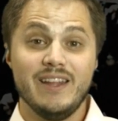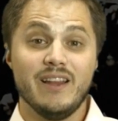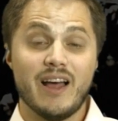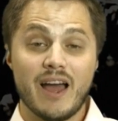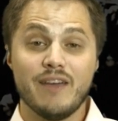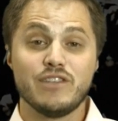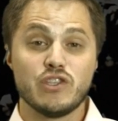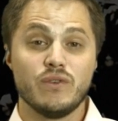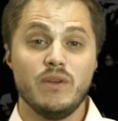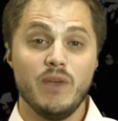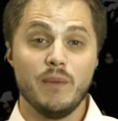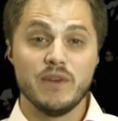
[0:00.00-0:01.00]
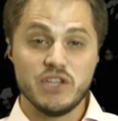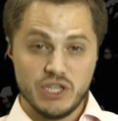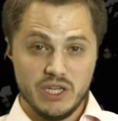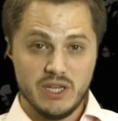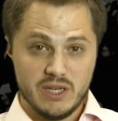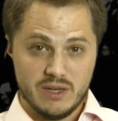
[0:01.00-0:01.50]
live streaming
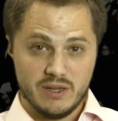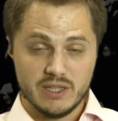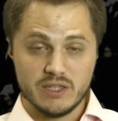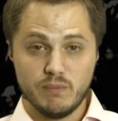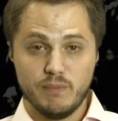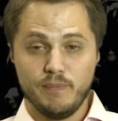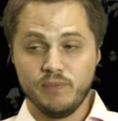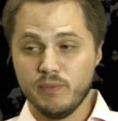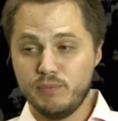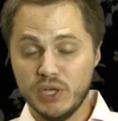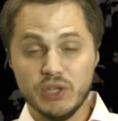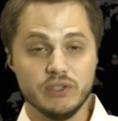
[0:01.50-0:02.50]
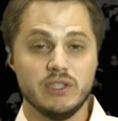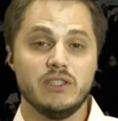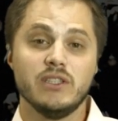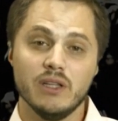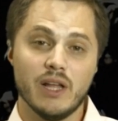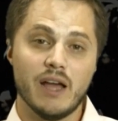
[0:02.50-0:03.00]
machine that's built
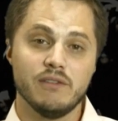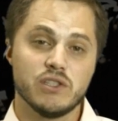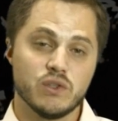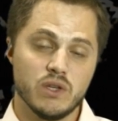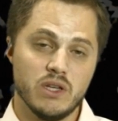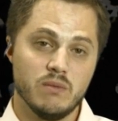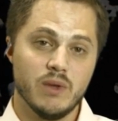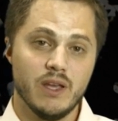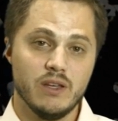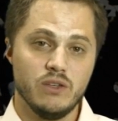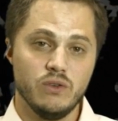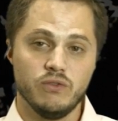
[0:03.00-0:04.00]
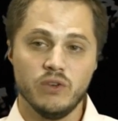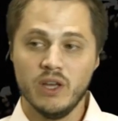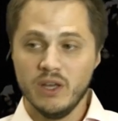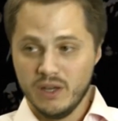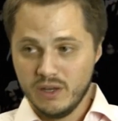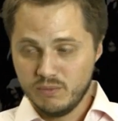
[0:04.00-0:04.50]
to live stream, and you've
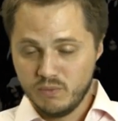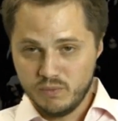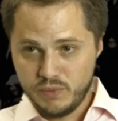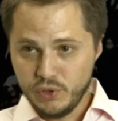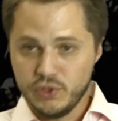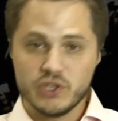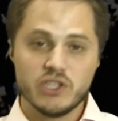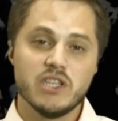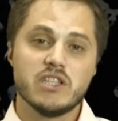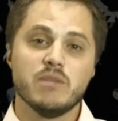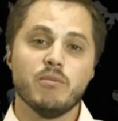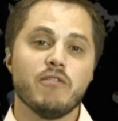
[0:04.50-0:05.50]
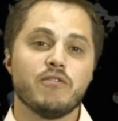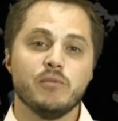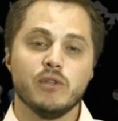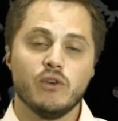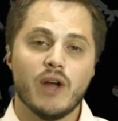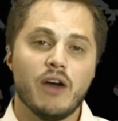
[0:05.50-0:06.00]
built your system up from
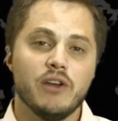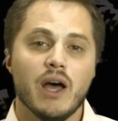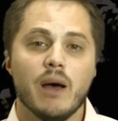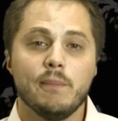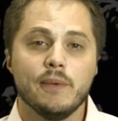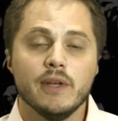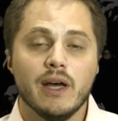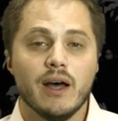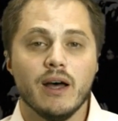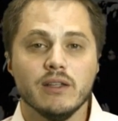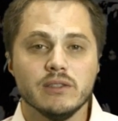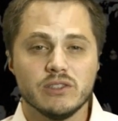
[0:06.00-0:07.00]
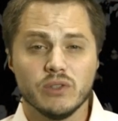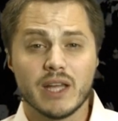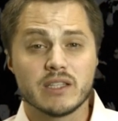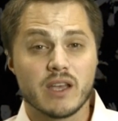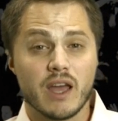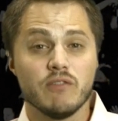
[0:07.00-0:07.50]
the ground up. So
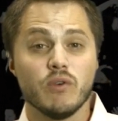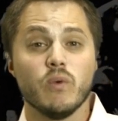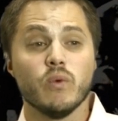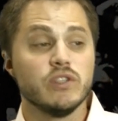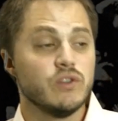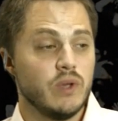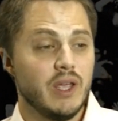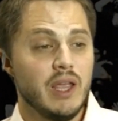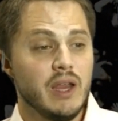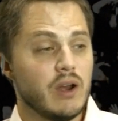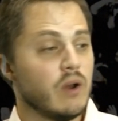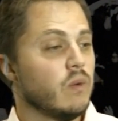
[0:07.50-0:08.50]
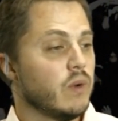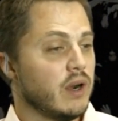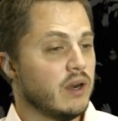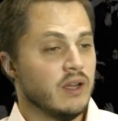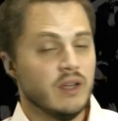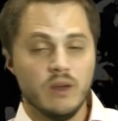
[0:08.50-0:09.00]
that's kind of what we're doing here,
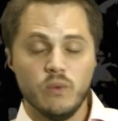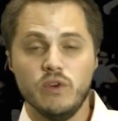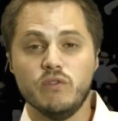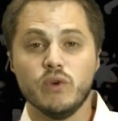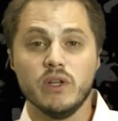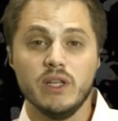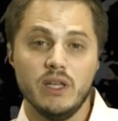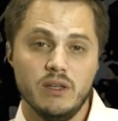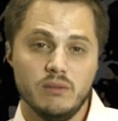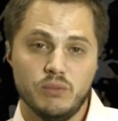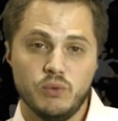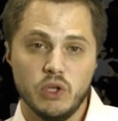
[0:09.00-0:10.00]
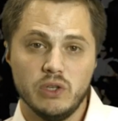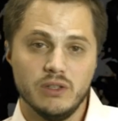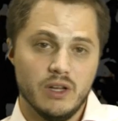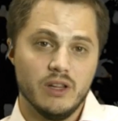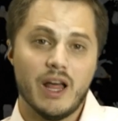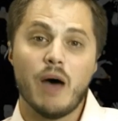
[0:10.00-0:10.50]
where we've really put
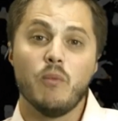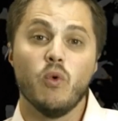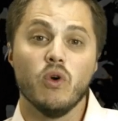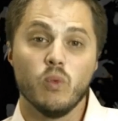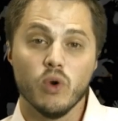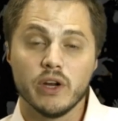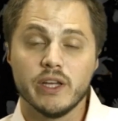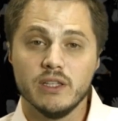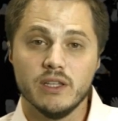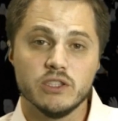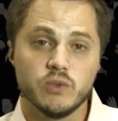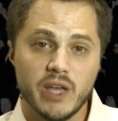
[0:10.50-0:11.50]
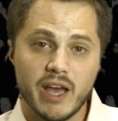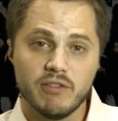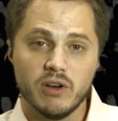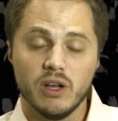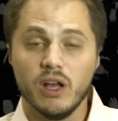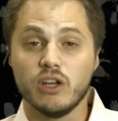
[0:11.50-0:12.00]
a lot more work into this. We have
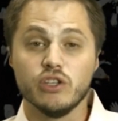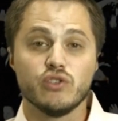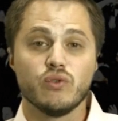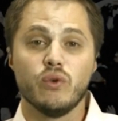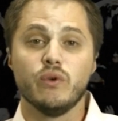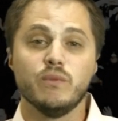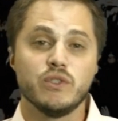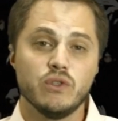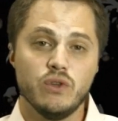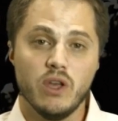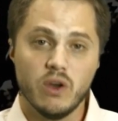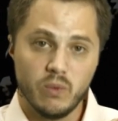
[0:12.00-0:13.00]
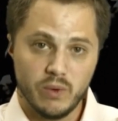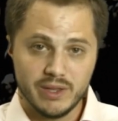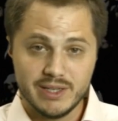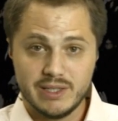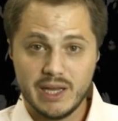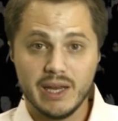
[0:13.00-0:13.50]
a control room studio with a
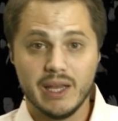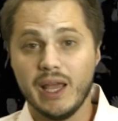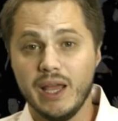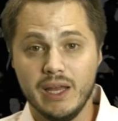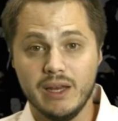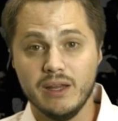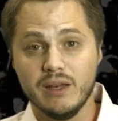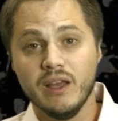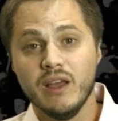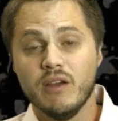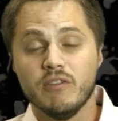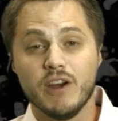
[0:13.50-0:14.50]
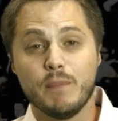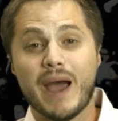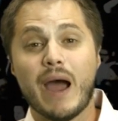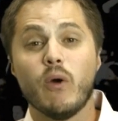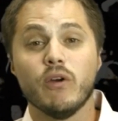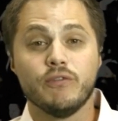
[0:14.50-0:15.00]
dedicated, very
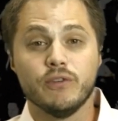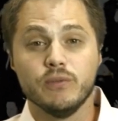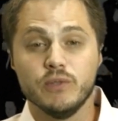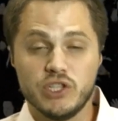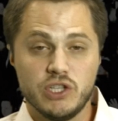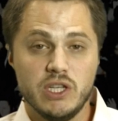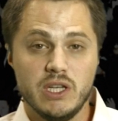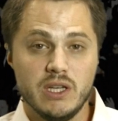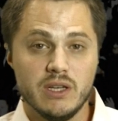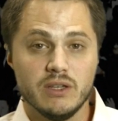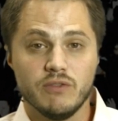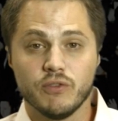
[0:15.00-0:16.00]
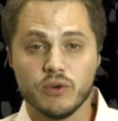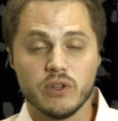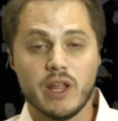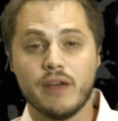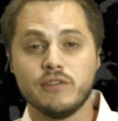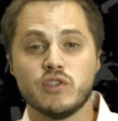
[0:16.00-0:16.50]
powerful machine for
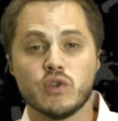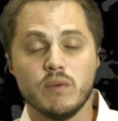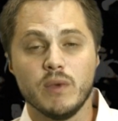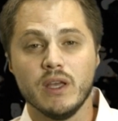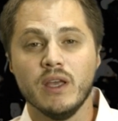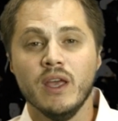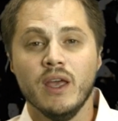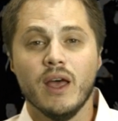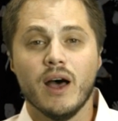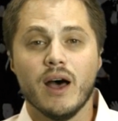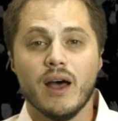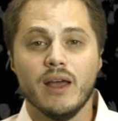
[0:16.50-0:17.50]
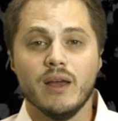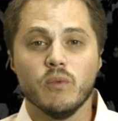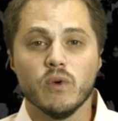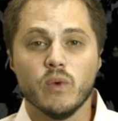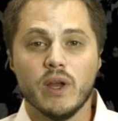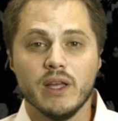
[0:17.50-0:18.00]
live streaming, and
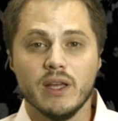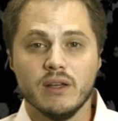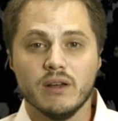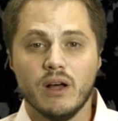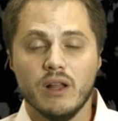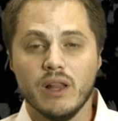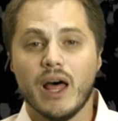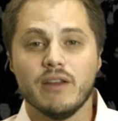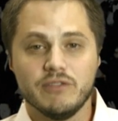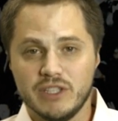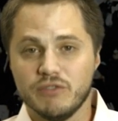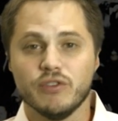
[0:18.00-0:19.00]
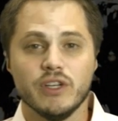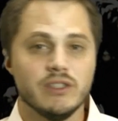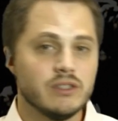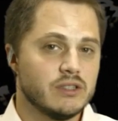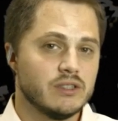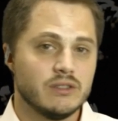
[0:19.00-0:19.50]
we're running a lot of
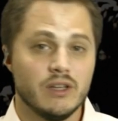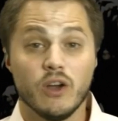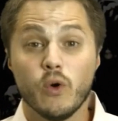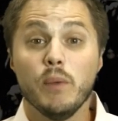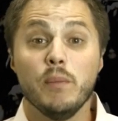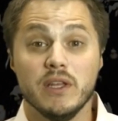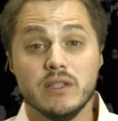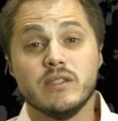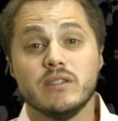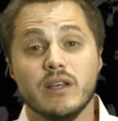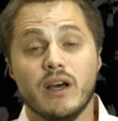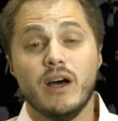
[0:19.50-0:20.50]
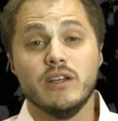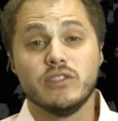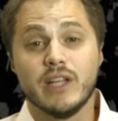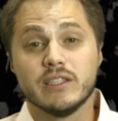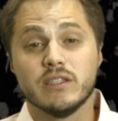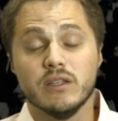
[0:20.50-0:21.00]
different equipment. So
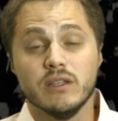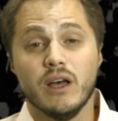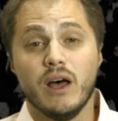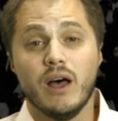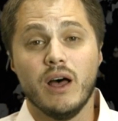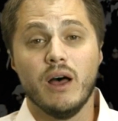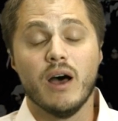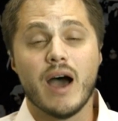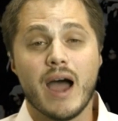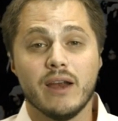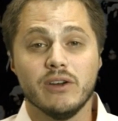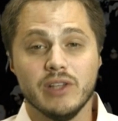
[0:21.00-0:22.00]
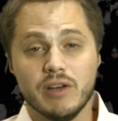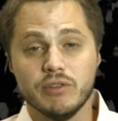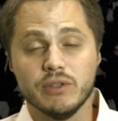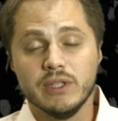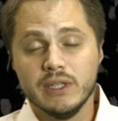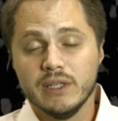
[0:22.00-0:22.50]
that's a higher level.